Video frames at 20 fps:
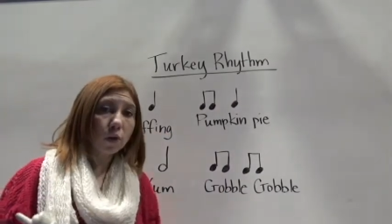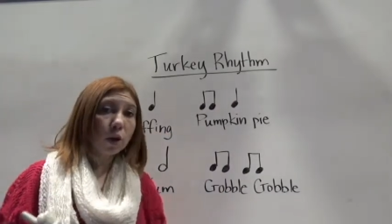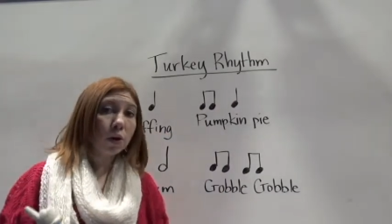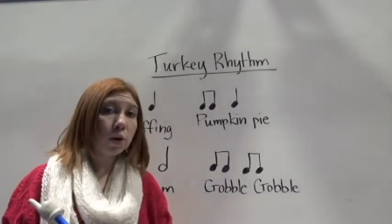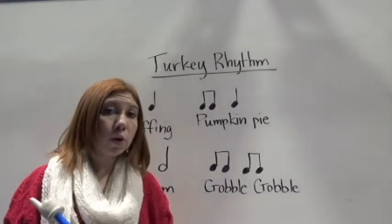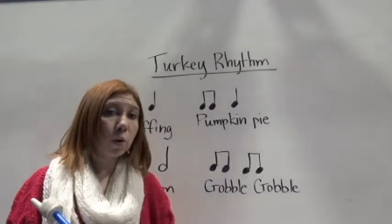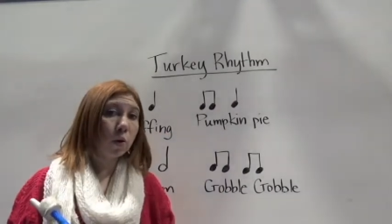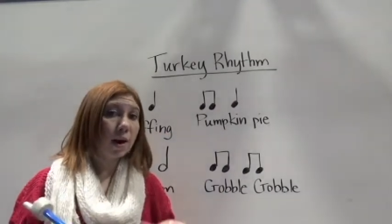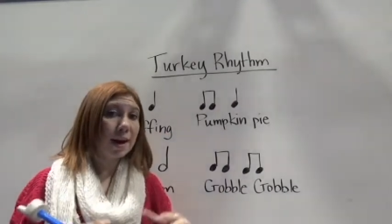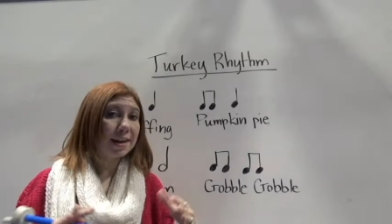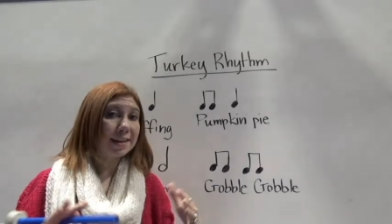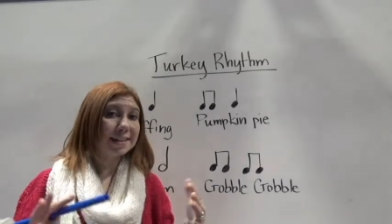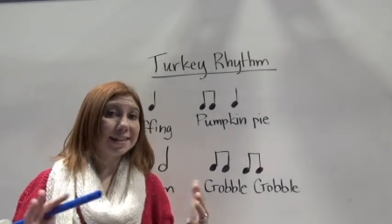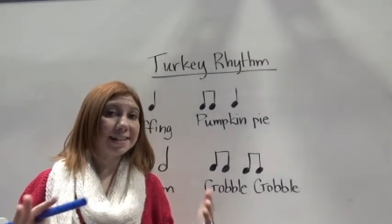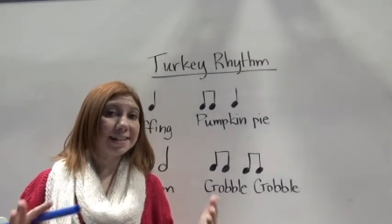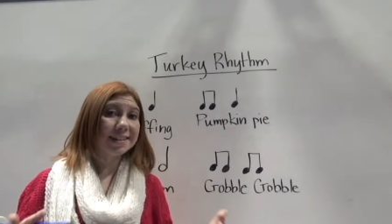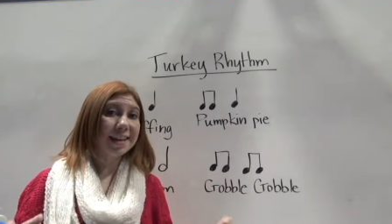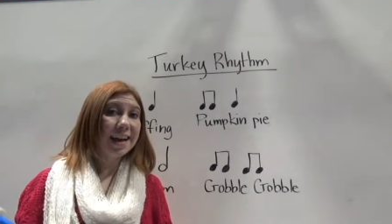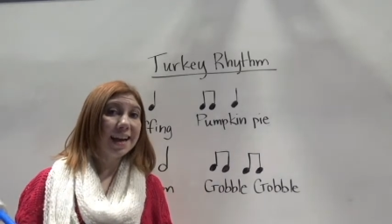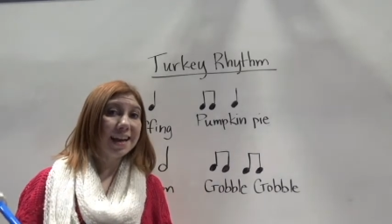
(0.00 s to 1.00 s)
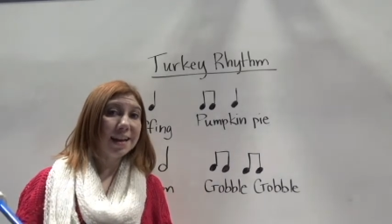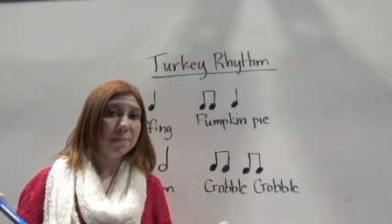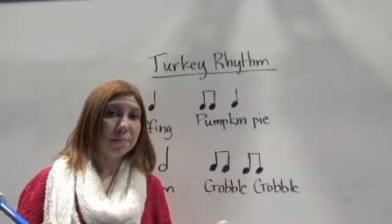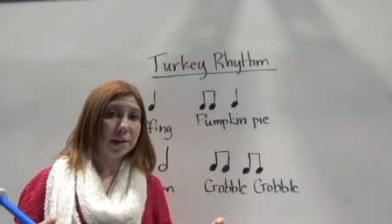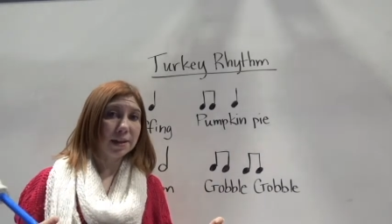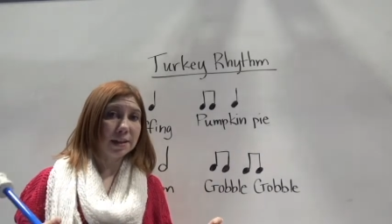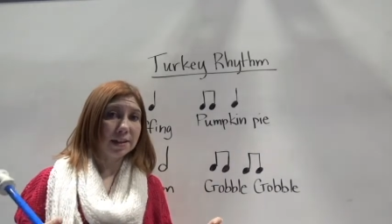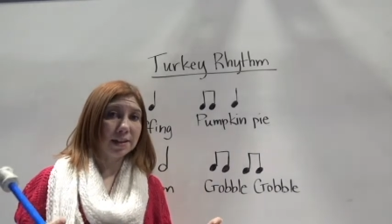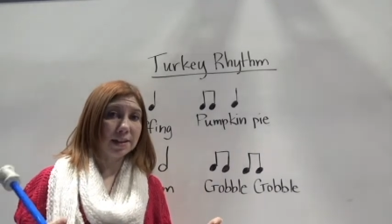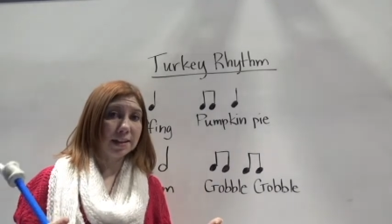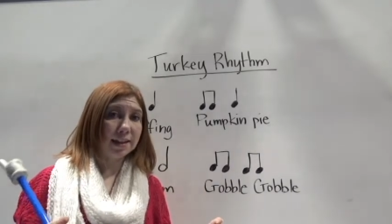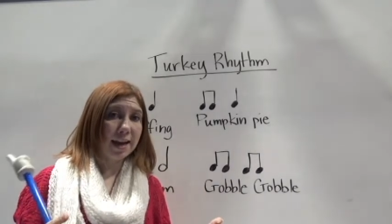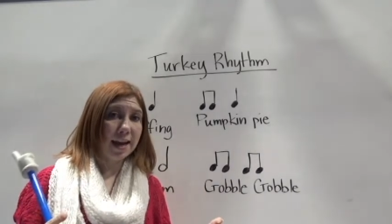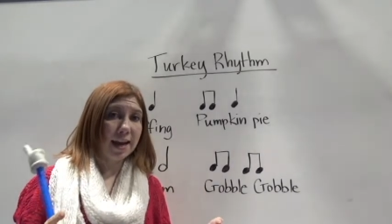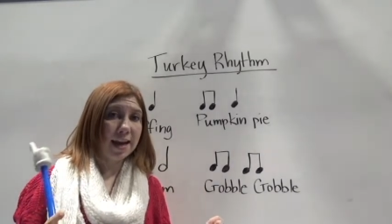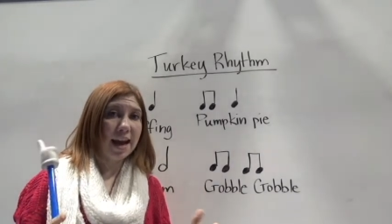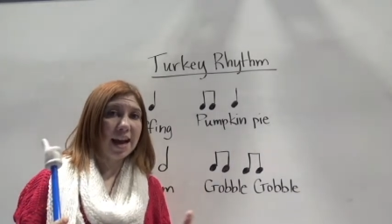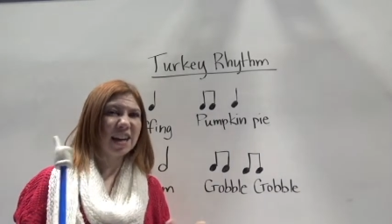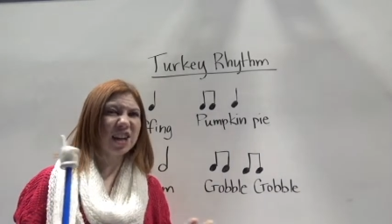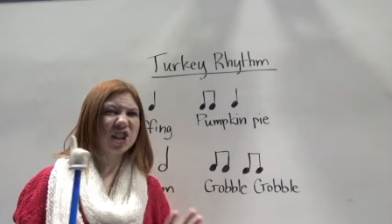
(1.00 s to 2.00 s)
your assignment
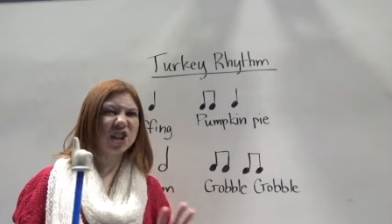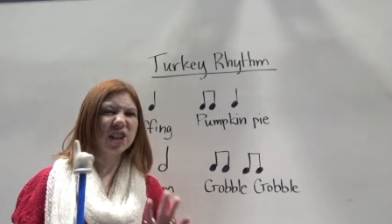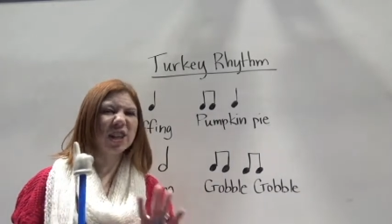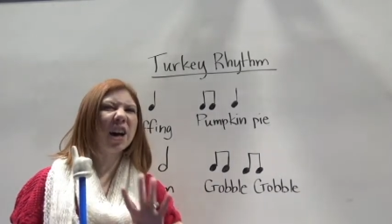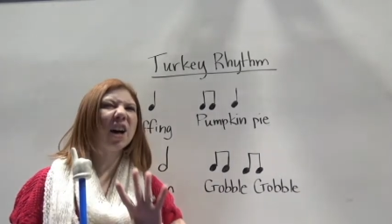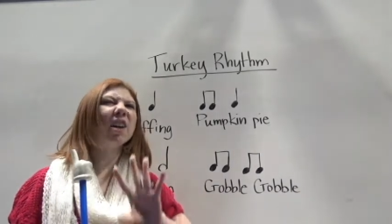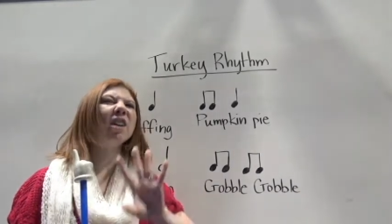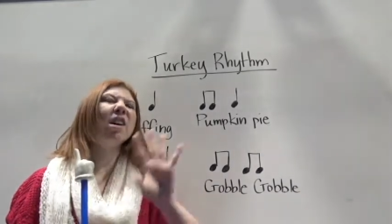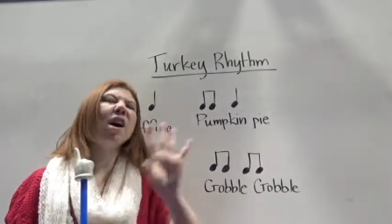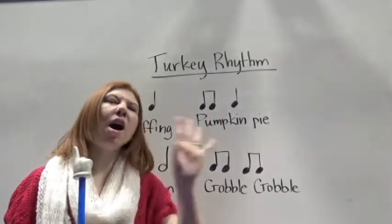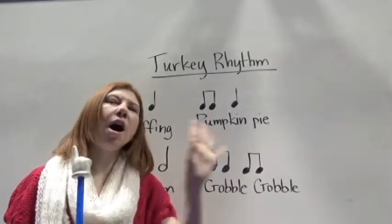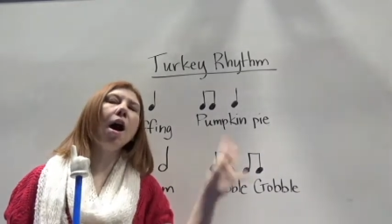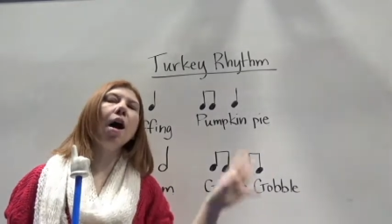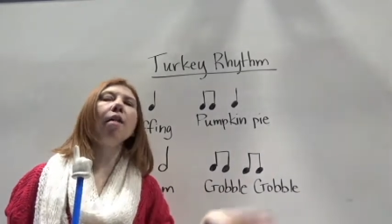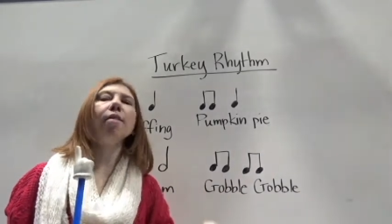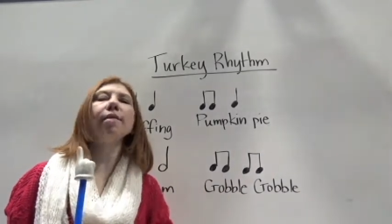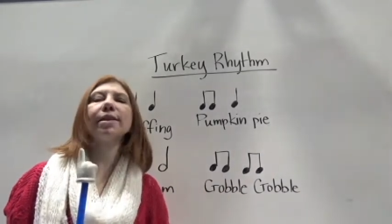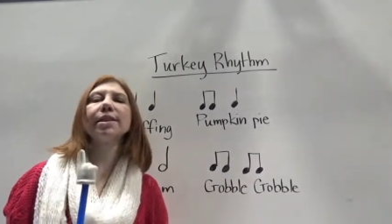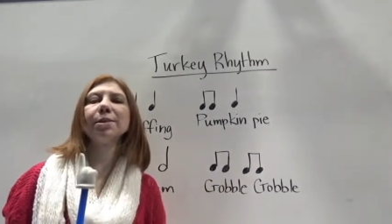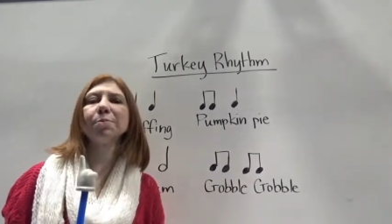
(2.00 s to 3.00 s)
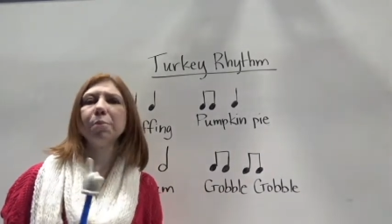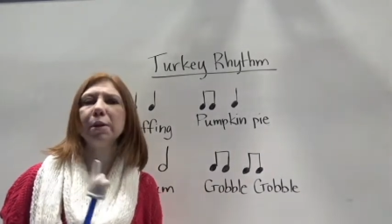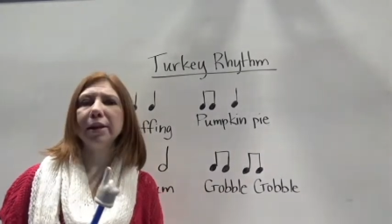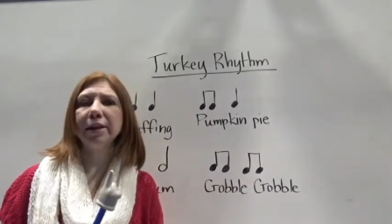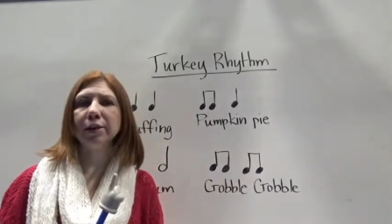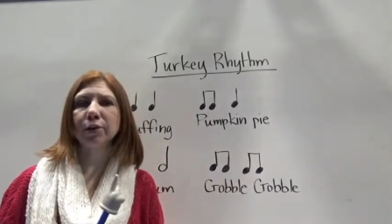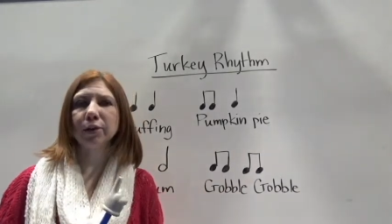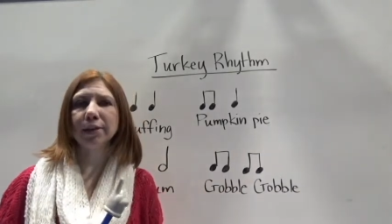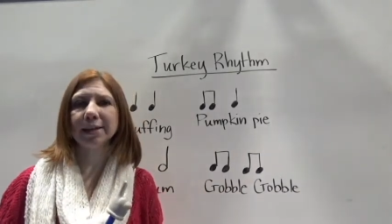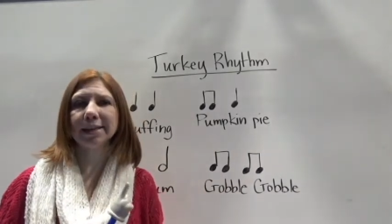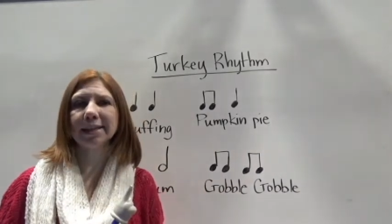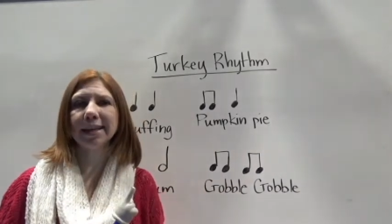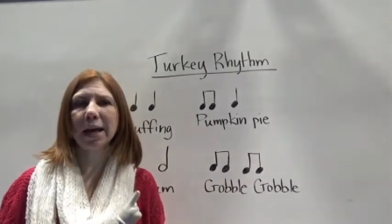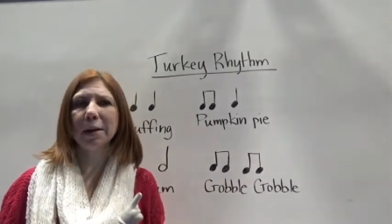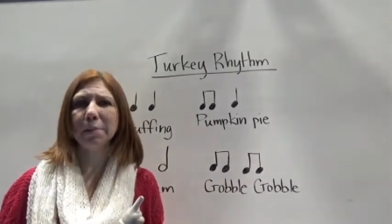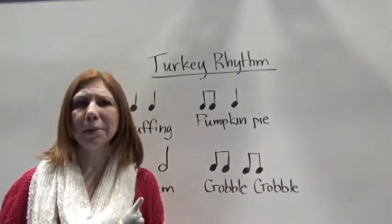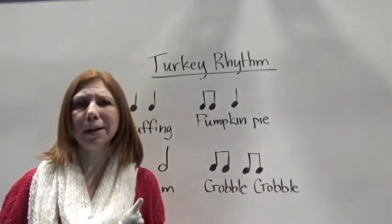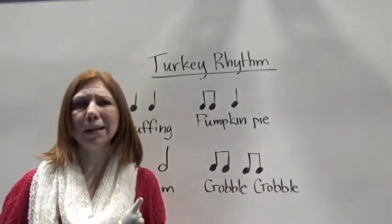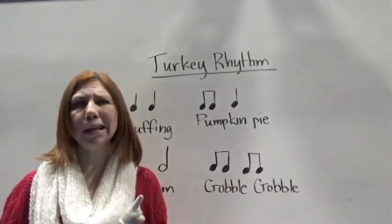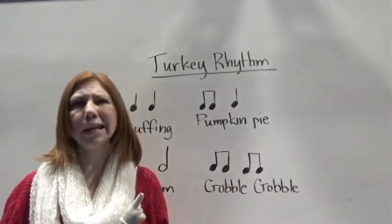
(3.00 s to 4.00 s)
today, actually I'll, I'll explain your
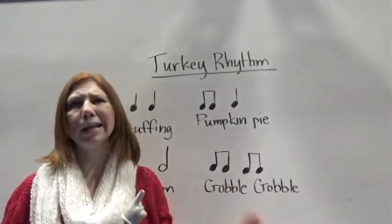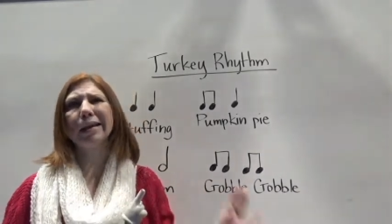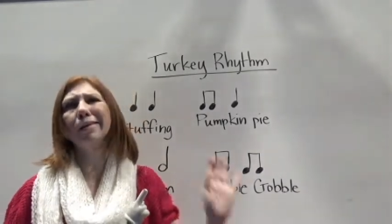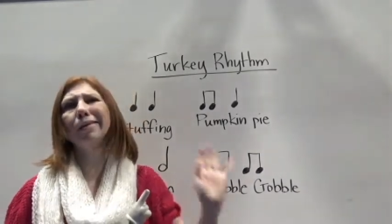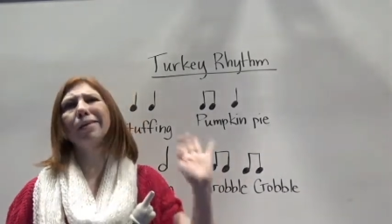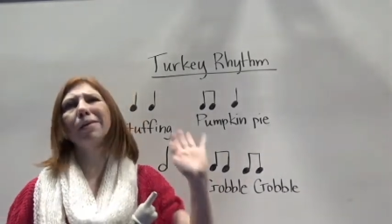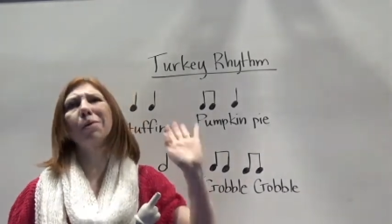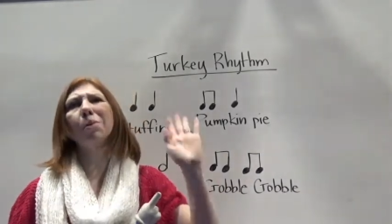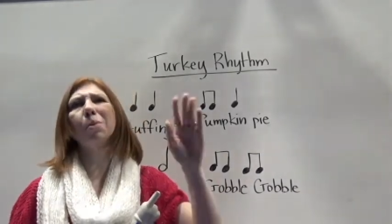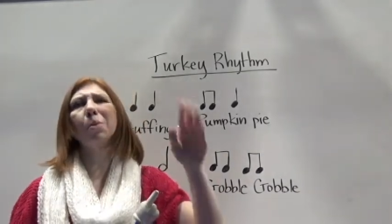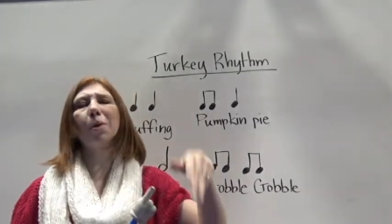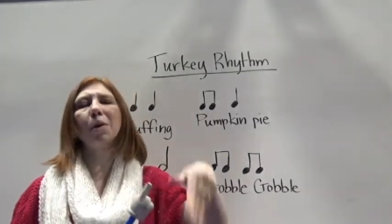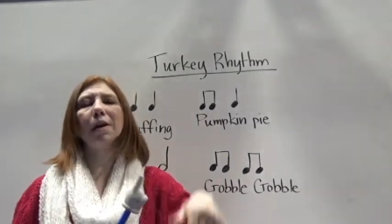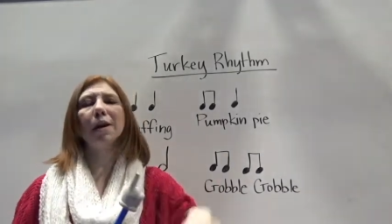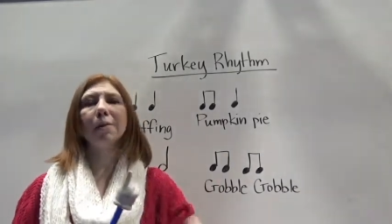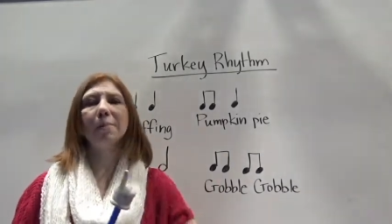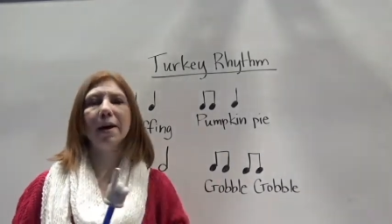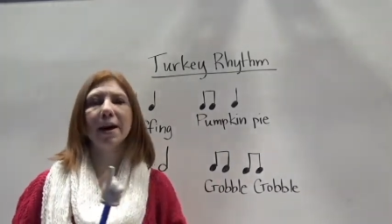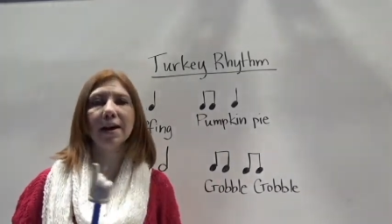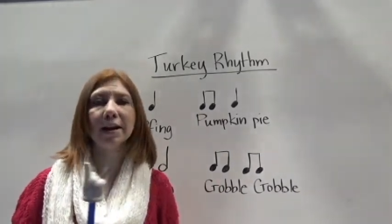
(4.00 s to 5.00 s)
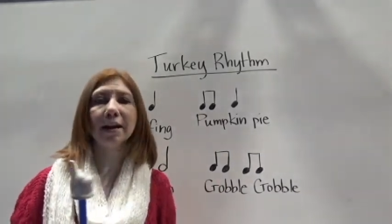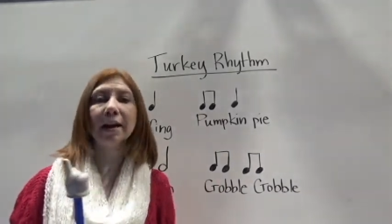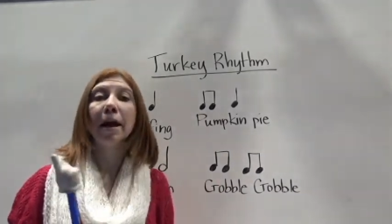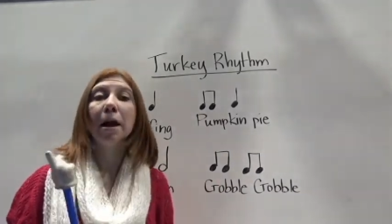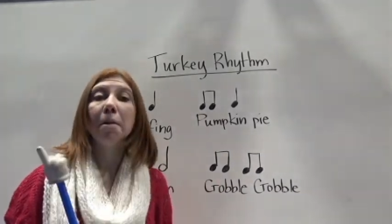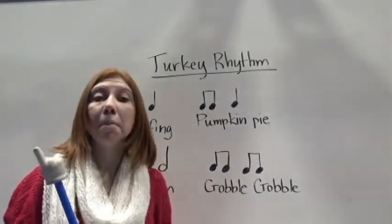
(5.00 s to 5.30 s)
assignment later, don't worry about it.